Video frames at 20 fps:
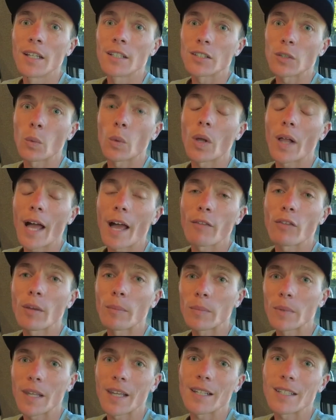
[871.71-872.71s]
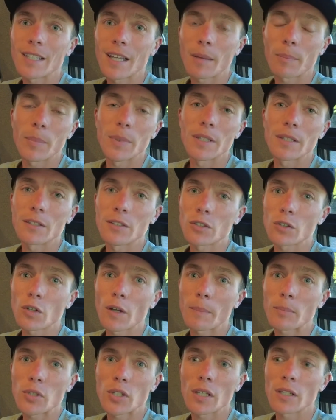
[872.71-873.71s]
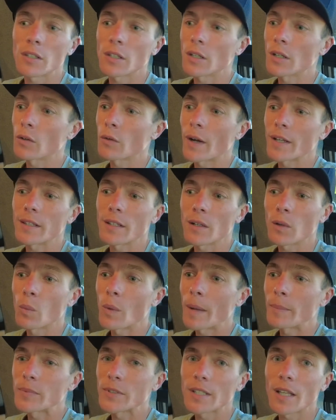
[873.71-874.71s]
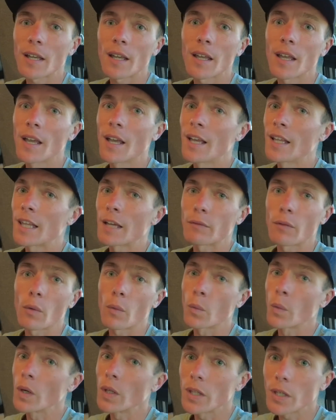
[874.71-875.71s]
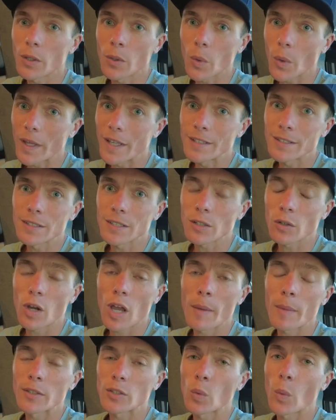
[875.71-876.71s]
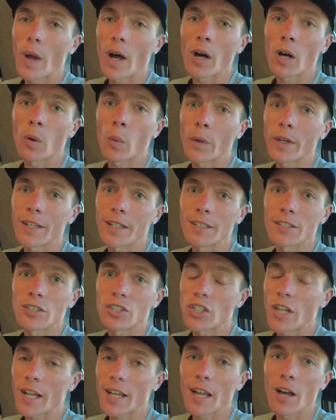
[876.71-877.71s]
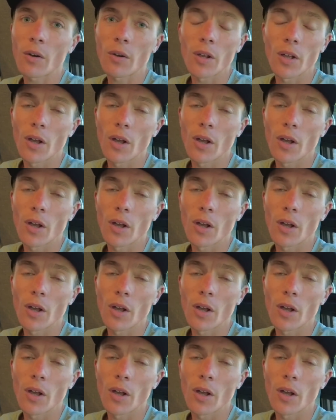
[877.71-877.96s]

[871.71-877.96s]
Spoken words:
So we'll have them linked up in the description. You can go right to their website. They have a really cool Instagram as well, where you can check out